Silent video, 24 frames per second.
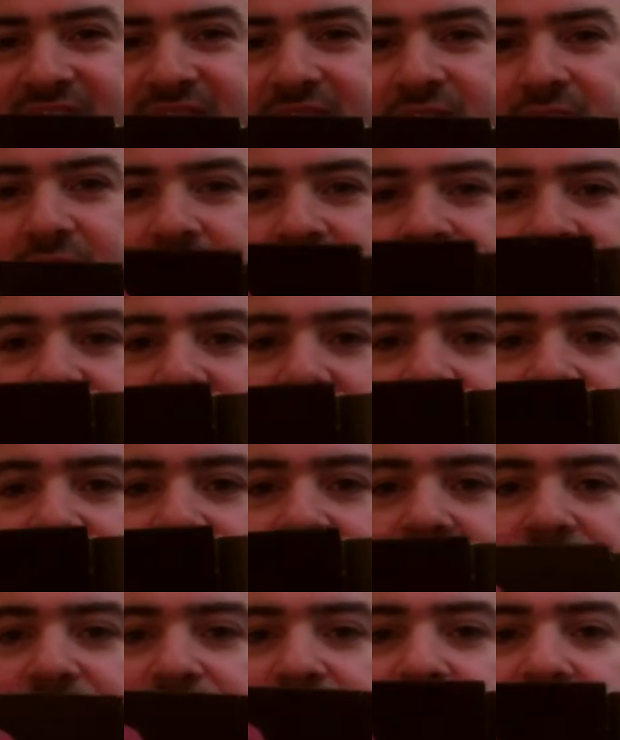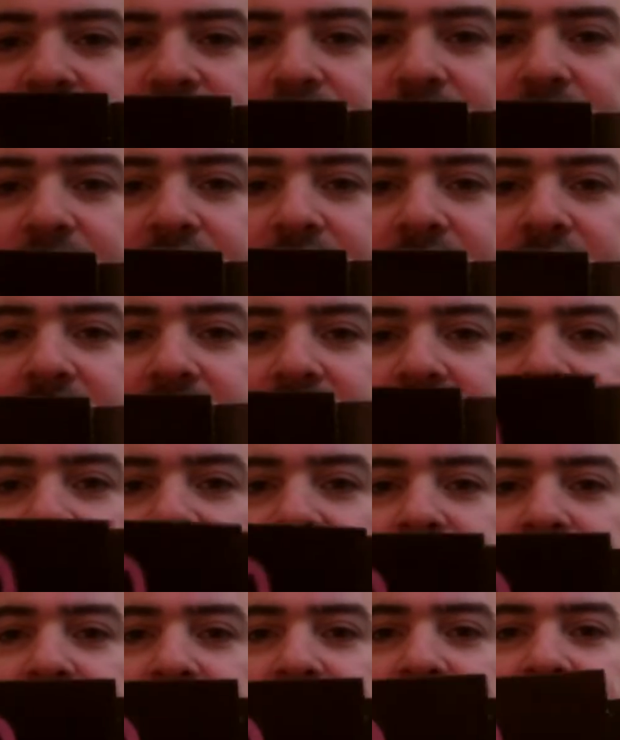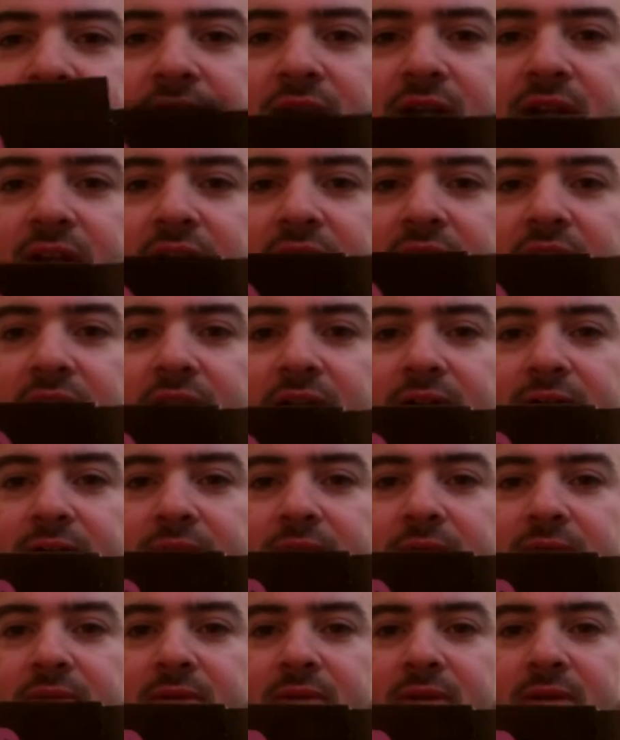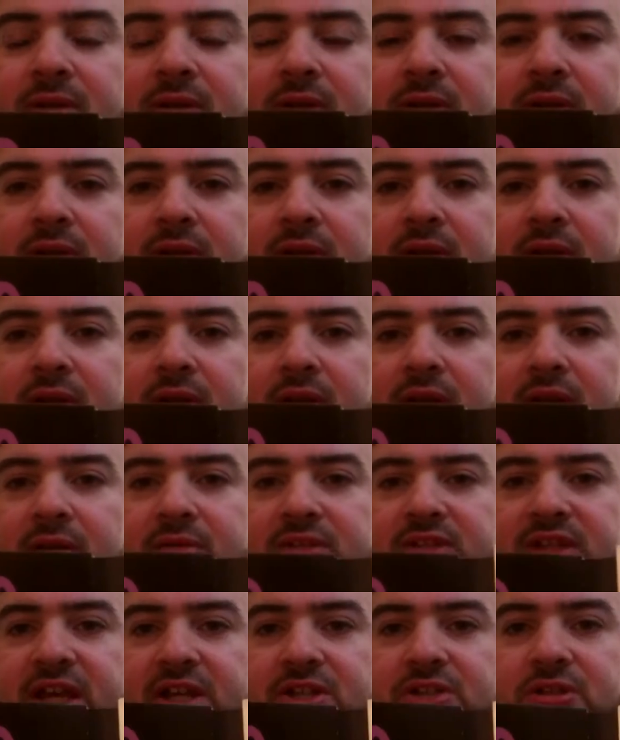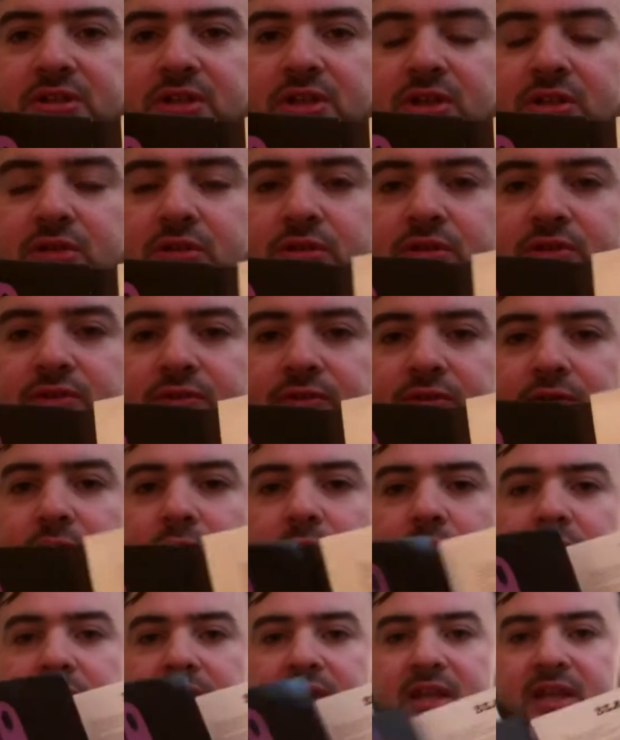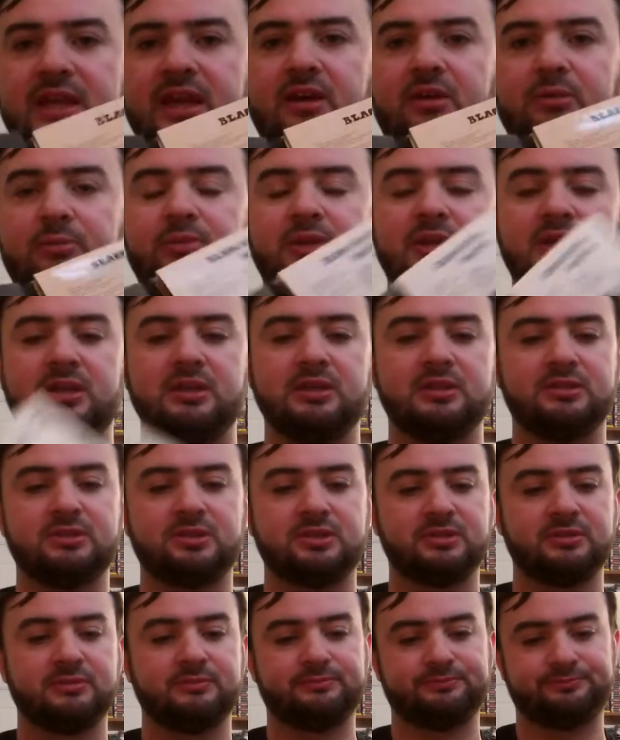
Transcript: I like that. That's my favorite picture. I love that picture right here. That was actually used for one of the LPs.